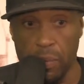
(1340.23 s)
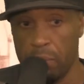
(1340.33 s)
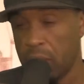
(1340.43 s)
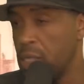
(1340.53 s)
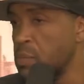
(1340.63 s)

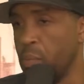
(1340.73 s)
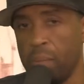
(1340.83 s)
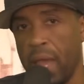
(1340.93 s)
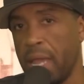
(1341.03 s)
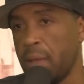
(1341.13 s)
because,
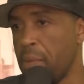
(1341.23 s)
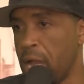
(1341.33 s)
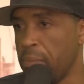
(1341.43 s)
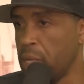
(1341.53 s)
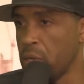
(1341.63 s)
hey, it might
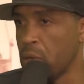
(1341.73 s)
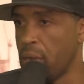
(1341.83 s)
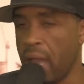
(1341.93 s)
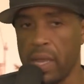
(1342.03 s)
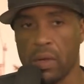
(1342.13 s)
have been your
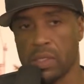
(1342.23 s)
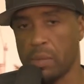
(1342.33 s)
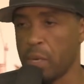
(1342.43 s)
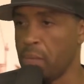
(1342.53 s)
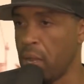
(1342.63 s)
night or
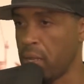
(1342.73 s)
somebody